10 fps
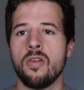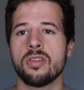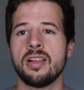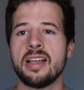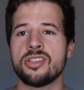Over
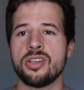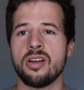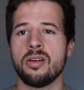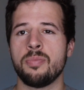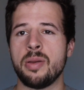the last
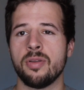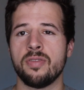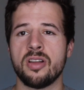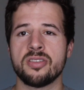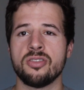year, people have
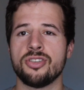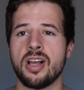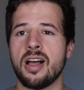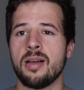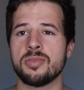lost their
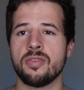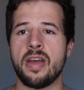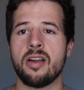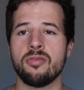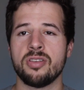jobs or have
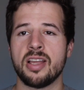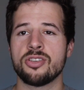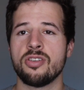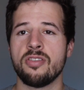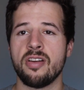had a
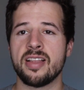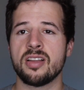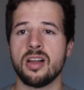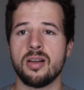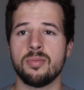reduction in their
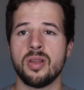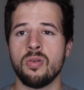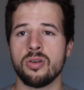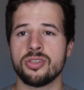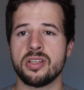income
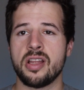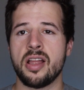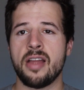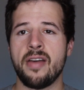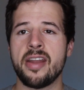or just
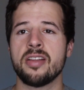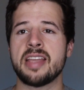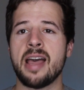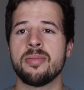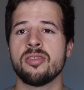have had to
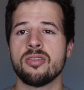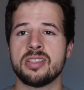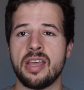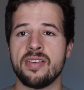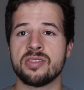tap into their
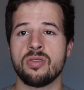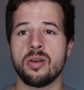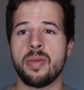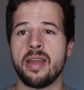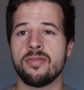savings in
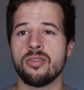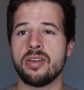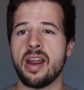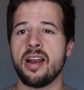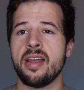order to pay for their
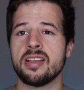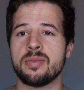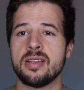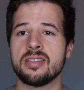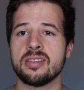day-to-day
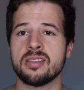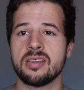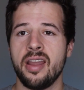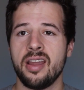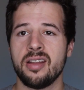
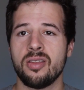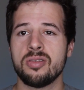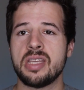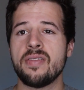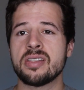expenses. And
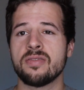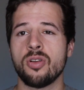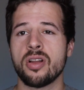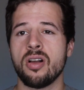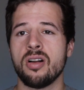those savings have
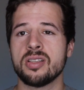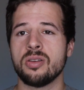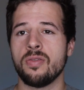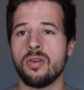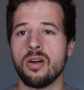only gone
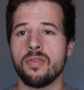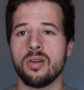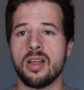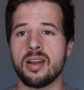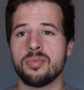so far for
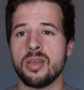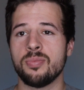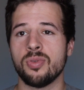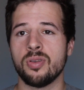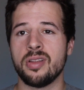a lot of
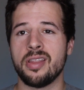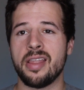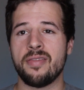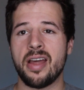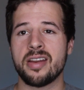people, and then
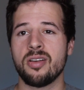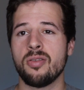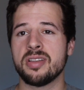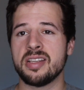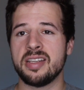they've had to go
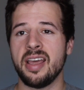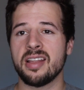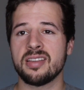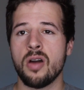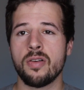into
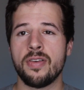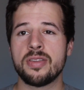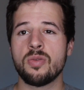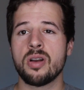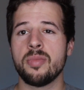debt. Over
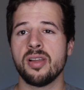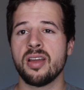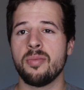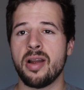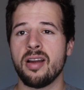51
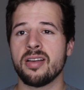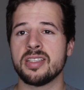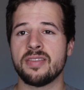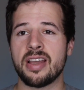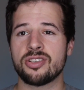million
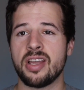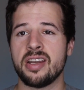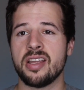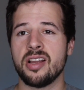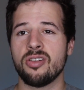Americans have actually
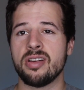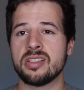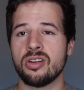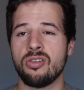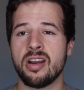had to
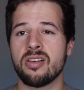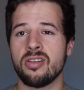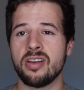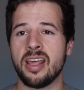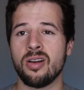increase their credit
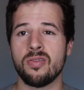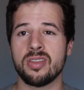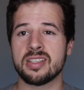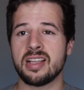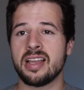card debt over
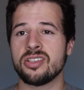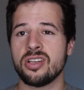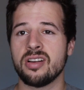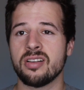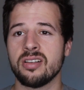this last
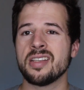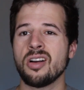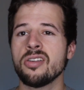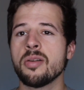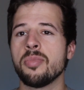year. It's
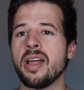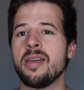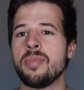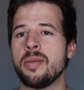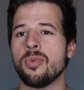hard to
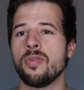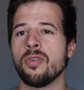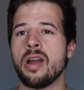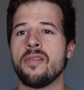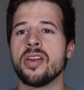blame people
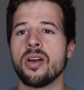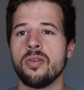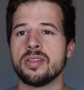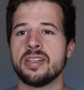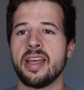for having to
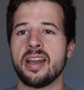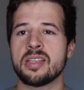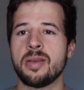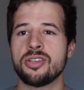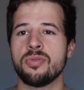go into debt,
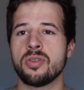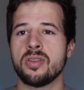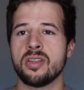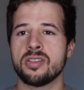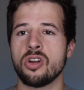especially
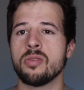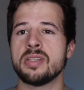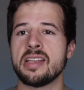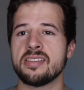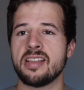with the
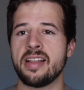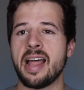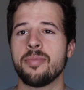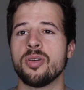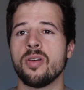circumstances that
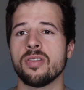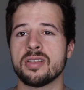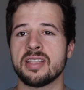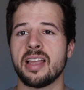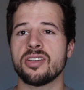happened over
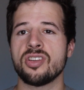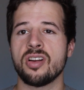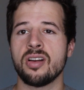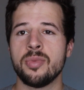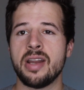this last
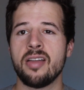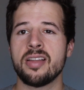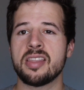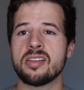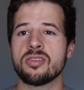year. But now
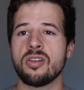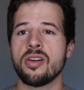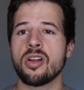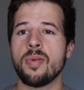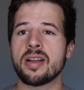that things are
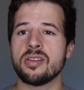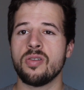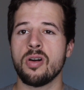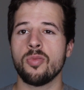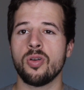starting to go back to
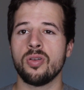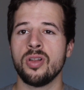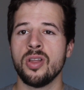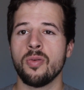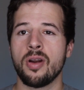normal,
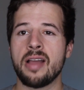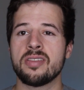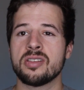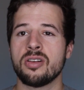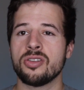we're gonna have
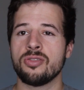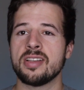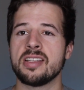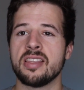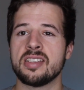to start
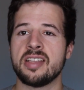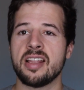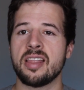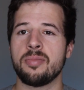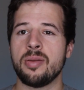addressing this
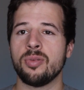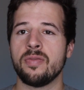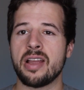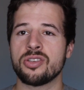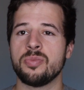debt that people have
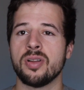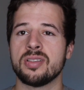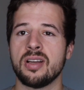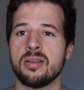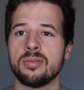actually built
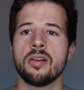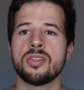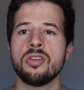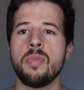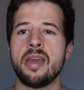up. There are
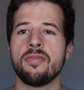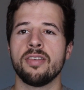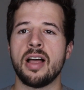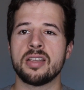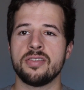two main
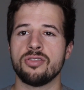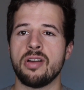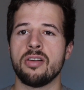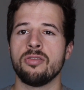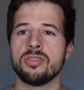philosophies
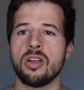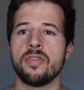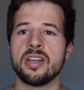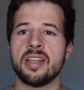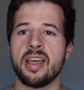around
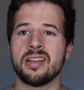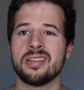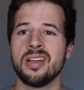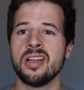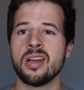resolving
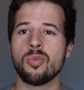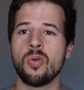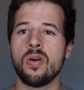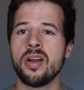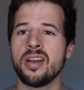debt. Number
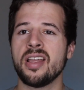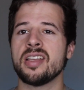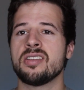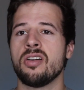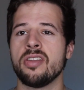one
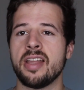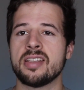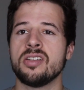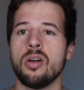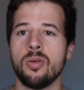is called the
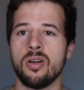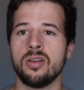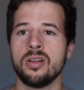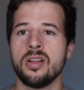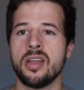Debt
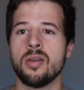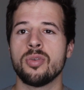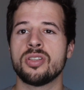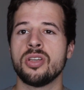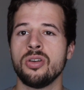Snowball, and
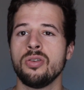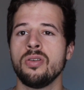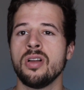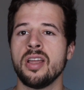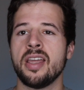number
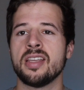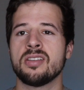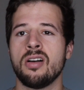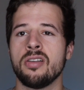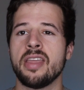two is
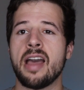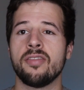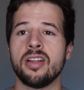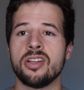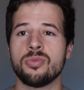called the
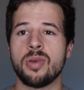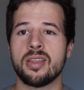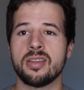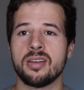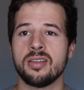Avalanche
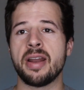Method.